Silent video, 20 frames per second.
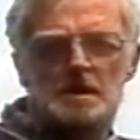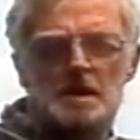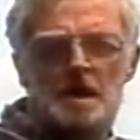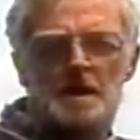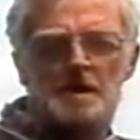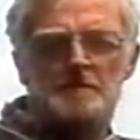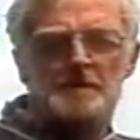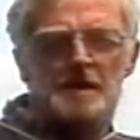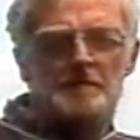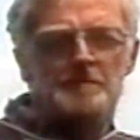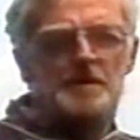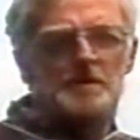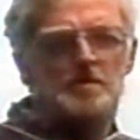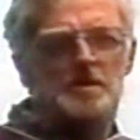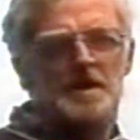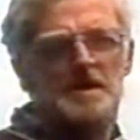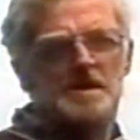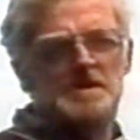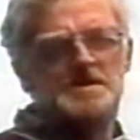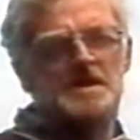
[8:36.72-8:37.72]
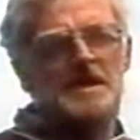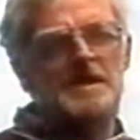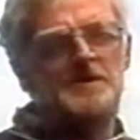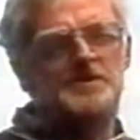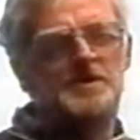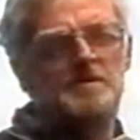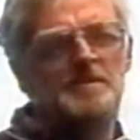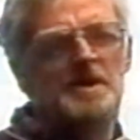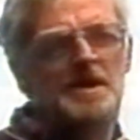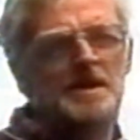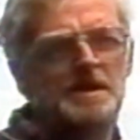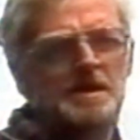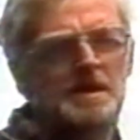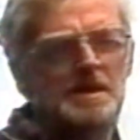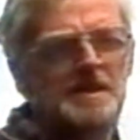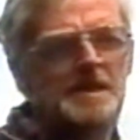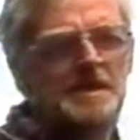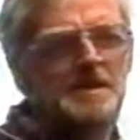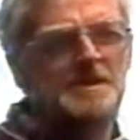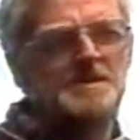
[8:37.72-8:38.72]
I remember when I sailed to America
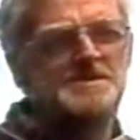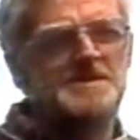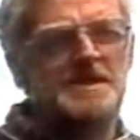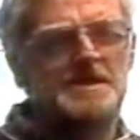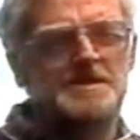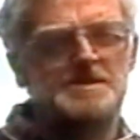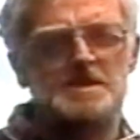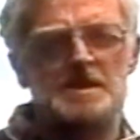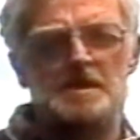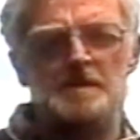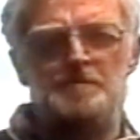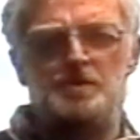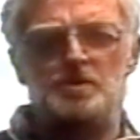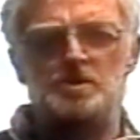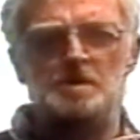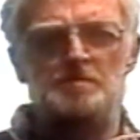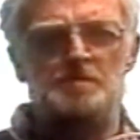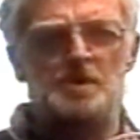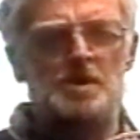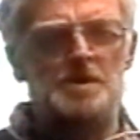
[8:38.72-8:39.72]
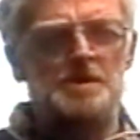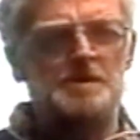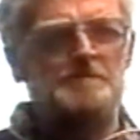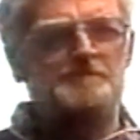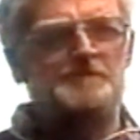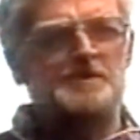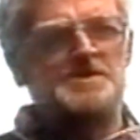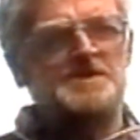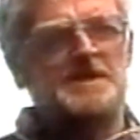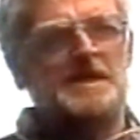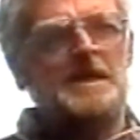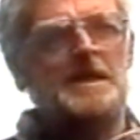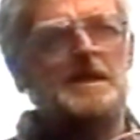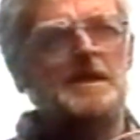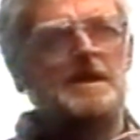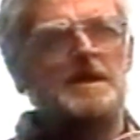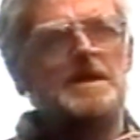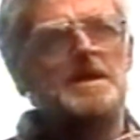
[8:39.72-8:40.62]
in '86 and I put the boat up for sale,